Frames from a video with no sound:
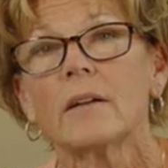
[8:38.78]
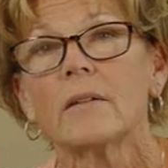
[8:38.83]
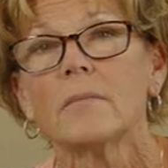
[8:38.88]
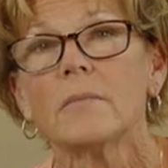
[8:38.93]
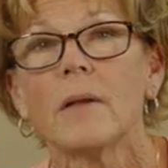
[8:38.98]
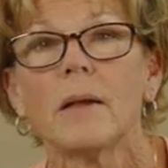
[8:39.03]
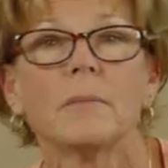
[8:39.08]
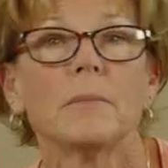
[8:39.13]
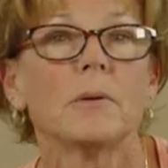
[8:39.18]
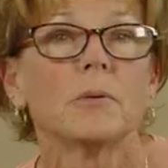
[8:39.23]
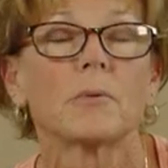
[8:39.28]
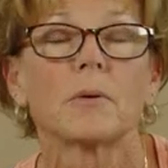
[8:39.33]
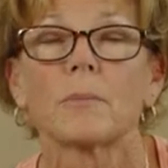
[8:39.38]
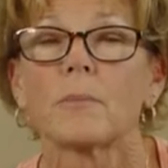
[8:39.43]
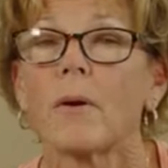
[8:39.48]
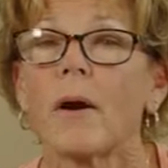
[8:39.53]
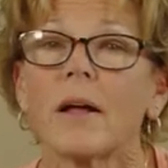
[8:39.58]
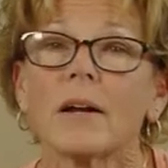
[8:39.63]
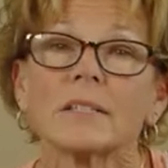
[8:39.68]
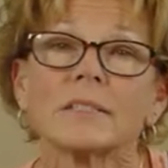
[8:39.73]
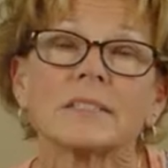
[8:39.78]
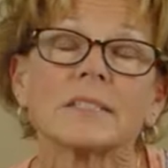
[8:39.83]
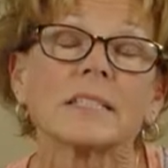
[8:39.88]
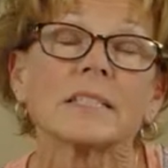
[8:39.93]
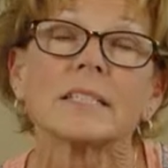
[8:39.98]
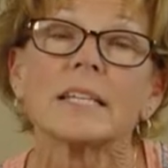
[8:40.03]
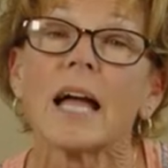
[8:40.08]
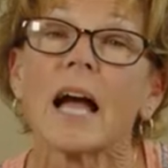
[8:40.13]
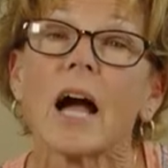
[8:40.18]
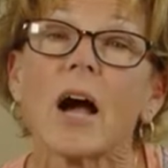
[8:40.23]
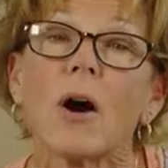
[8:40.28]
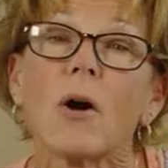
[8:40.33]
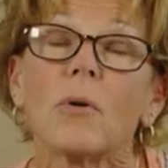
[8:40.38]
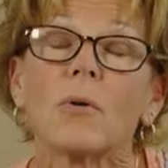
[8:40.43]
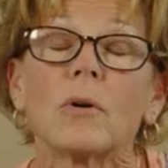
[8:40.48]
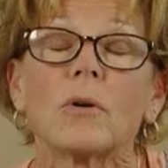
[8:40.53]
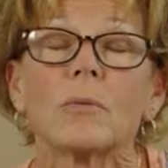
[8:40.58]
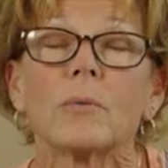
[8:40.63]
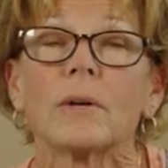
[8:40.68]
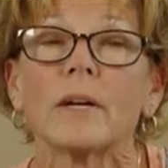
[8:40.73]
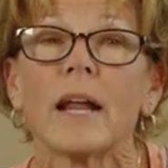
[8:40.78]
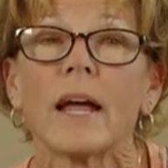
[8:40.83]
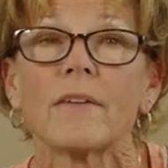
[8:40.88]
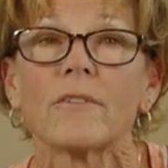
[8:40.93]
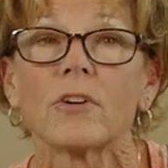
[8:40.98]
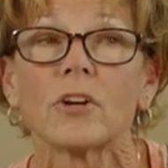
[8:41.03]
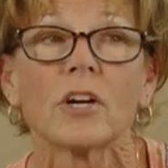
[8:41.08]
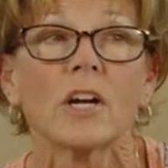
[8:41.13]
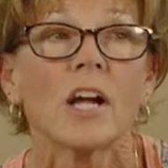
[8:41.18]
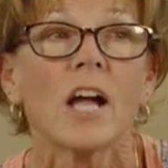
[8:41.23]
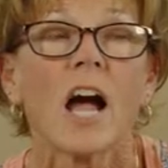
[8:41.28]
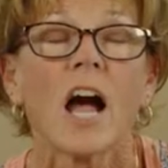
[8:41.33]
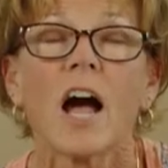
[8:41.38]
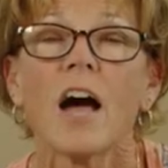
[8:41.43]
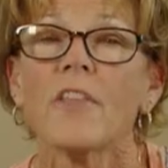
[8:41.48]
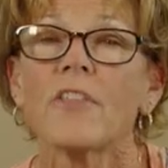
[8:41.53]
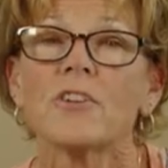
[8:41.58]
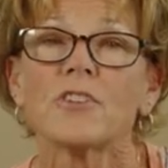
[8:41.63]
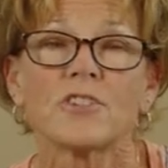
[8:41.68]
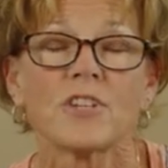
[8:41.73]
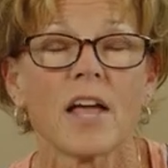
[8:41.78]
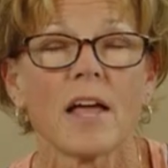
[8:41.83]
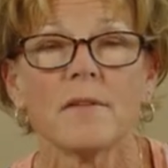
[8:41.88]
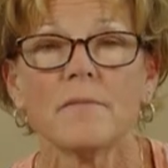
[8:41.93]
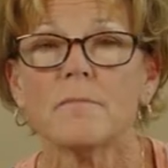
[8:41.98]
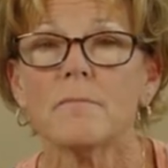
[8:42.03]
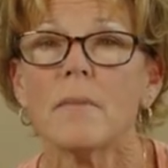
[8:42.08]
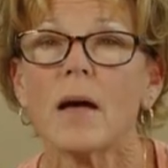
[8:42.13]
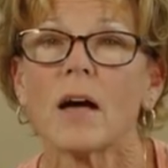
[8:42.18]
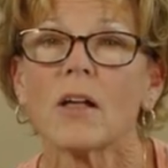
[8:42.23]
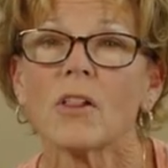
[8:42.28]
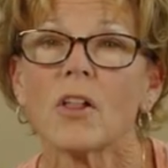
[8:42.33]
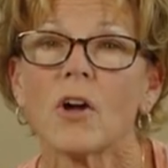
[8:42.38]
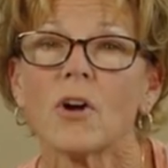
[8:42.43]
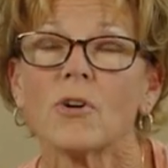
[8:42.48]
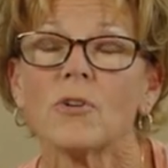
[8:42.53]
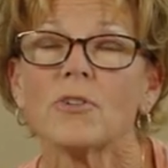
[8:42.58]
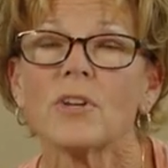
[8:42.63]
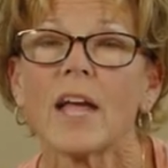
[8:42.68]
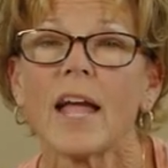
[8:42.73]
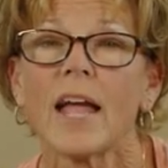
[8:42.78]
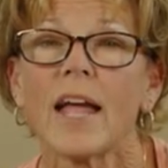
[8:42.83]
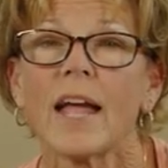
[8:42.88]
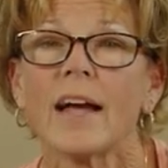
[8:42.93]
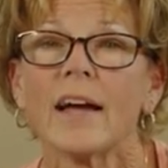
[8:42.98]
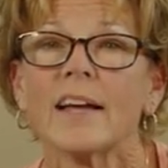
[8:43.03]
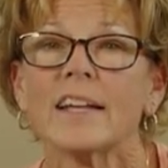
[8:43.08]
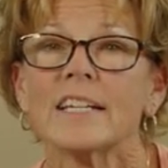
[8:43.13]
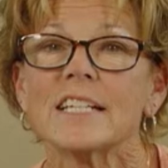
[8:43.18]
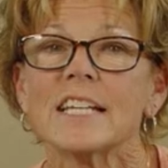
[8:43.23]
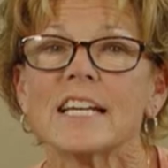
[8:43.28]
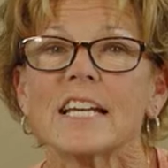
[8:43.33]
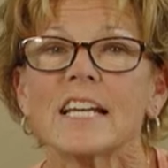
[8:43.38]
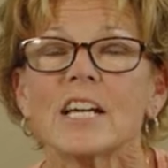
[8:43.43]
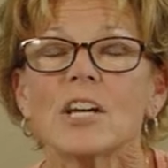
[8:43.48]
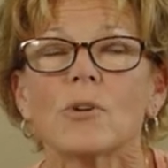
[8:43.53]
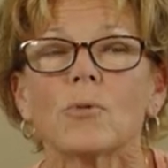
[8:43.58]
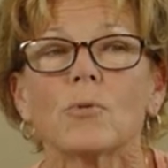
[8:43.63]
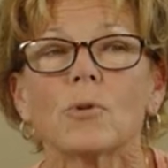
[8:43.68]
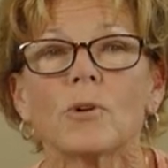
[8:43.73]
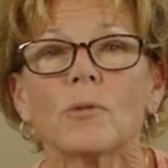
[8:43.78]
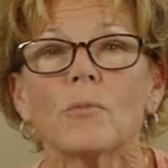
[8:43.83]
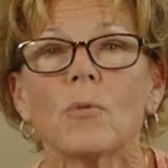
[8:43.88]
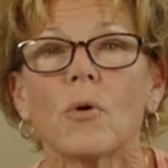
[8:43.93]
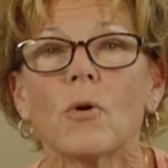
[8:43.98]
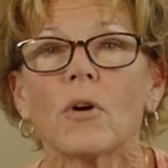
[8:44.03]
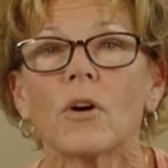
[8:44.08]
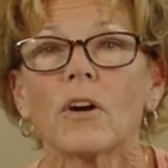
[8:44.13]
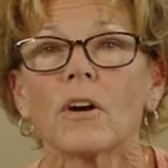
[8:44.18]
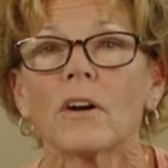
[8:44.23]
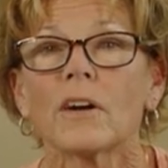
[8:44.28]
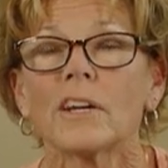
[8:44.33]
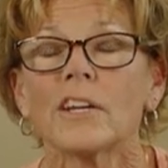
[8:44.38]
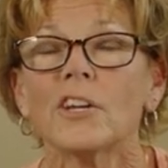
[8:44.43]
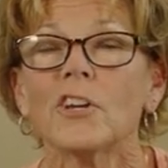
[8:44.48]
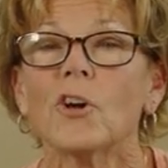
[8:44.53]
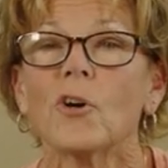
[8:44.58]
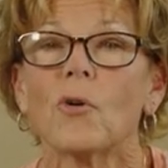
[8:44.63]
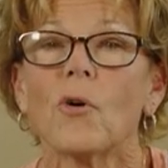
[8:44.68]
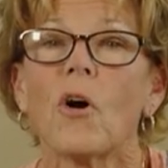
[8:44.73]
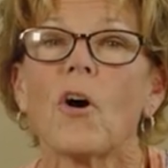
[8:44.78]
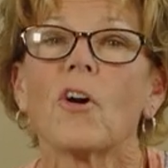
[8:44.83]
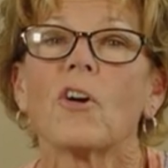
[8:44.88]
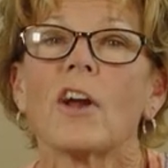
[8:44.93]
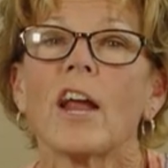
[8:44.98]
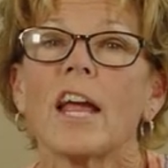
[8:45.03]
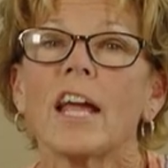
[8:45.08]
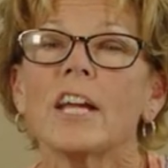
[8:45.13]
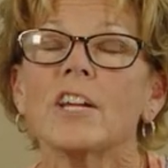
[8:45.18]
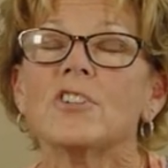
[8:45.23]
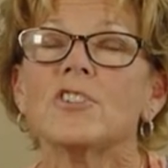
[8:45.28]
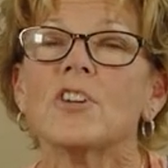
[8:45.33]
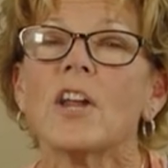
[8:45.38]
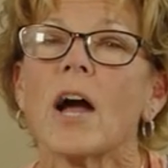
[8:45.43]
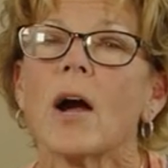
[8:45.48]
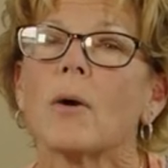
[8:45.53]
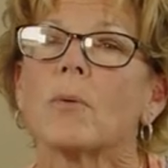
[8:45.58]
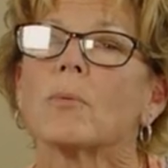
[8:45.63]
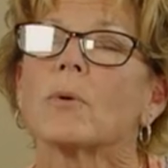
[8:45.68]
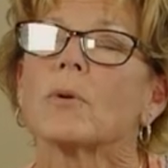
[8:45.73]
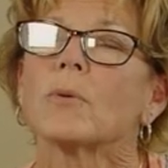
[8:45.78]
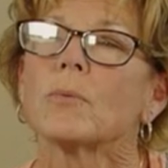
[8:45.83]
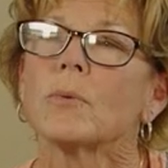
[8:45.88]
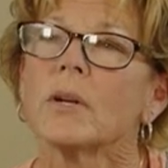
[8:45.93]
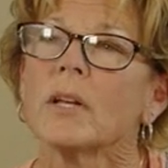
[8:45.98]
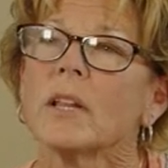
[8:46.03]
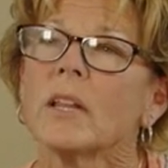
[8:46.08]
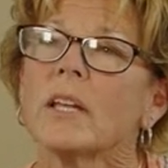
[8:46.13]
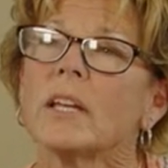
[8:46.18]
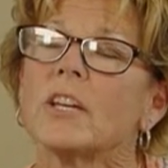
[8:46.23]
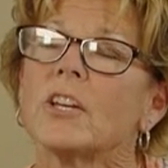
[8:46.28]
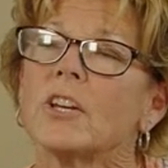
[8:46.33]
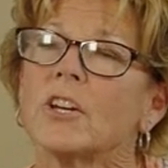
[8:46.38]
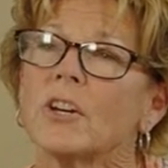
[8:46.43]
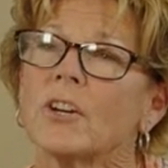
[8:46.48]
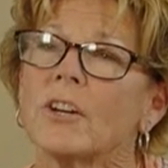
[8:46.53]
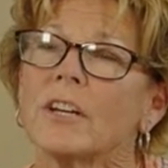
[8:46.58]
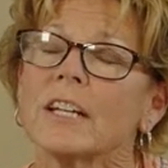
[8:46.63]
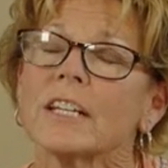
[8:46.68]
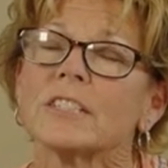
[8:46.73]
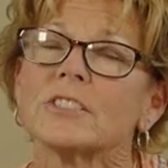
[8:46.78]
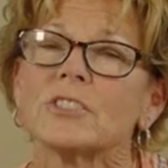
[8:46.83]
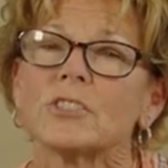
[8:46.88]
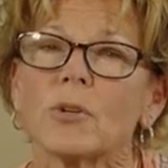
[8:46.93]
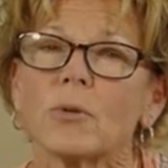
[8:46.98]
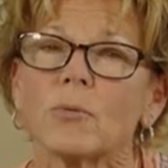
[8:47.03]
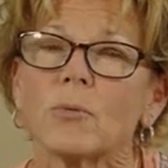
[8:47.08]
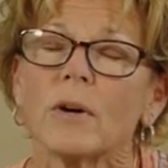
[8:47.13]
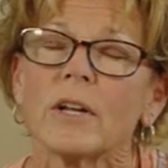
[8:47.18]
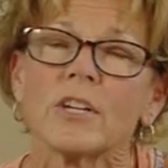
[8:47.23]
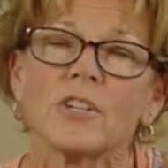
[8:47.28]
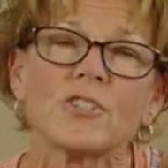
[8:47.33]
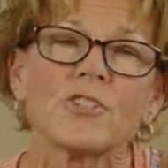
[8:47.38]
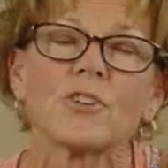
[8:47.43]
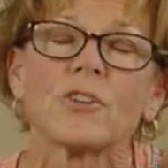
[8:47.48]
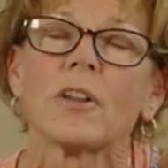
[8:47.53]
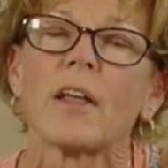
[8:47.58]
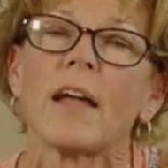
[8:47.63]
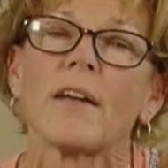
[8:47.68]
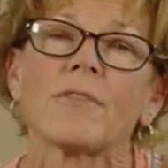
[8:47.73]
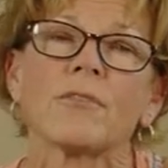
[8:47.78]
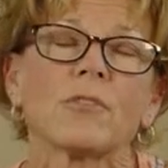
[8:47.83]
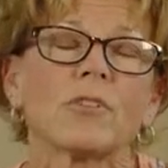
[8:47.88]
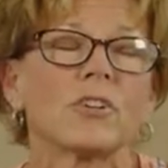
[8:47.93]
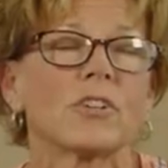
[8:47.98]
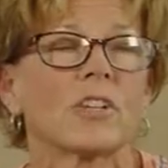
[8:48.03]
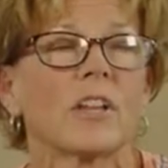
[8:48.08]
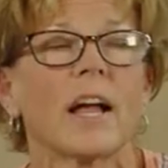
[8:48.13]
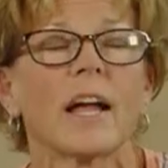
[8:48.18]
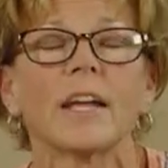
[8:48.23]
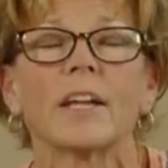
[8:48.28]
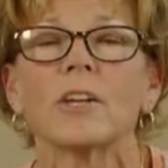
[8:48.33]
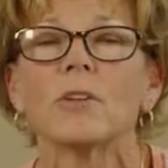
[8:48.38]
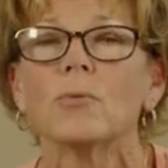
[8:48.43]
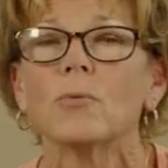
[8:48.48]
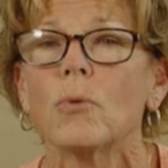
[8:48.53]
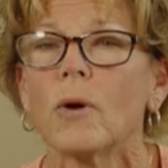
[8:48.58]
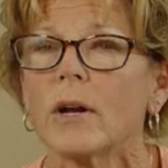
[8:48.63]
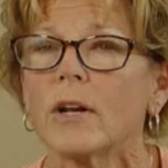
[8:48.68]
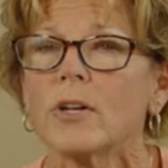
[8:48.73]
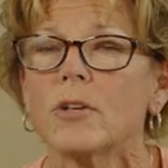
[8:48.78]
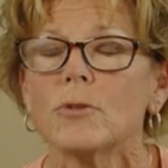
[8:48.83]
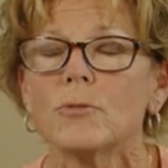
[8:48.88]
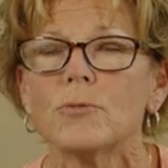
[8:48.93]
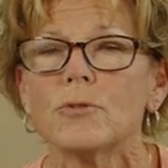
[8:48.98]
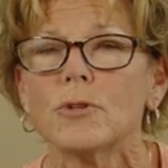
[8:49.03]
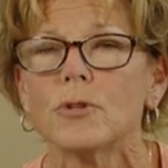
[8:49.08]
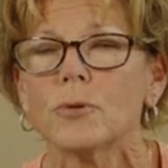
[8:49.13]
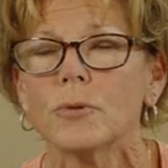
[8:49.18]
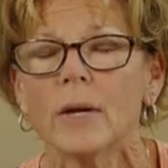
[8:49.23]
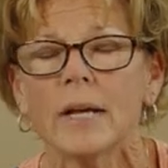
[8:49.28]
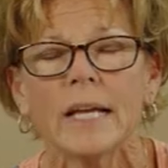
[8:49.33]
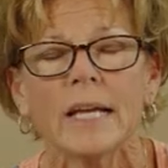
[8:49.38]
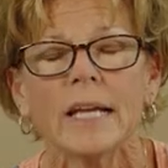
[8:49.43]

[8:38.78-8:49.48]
maybe were Protestant now or whatever. Others had mellowed and were more, you know, our age now. We're really curious. So what does your life look like and what do you do?